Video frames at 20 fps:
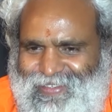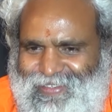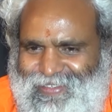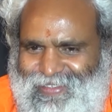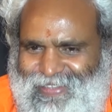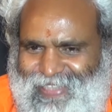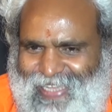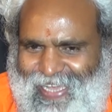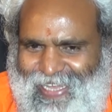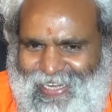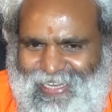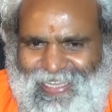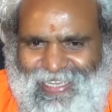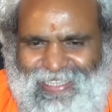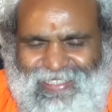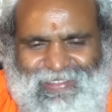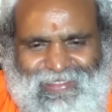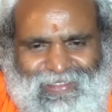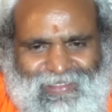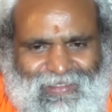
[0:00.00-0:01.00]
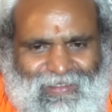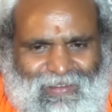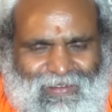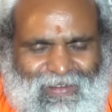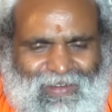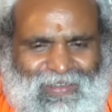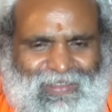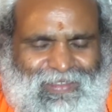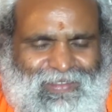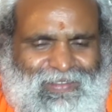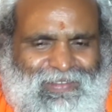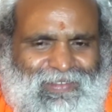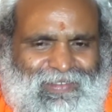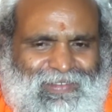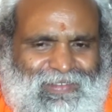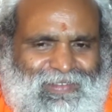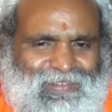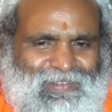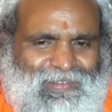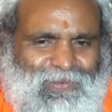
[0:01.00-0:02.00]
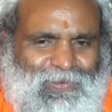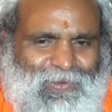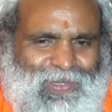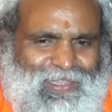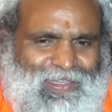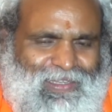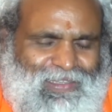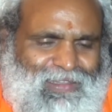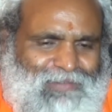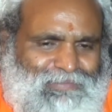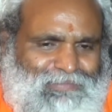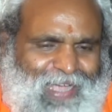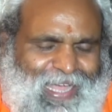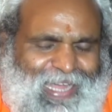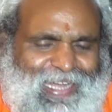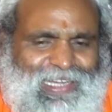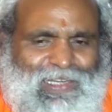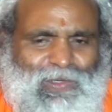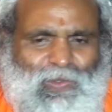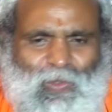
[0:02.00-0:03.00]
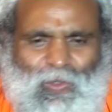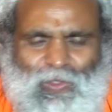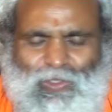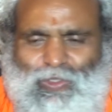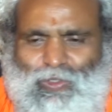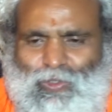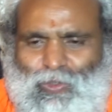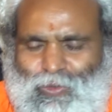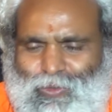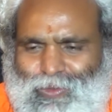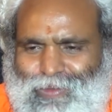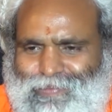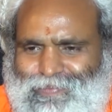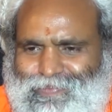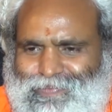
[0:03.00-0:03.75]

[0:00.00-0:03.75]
there is thought, whether the mind goes through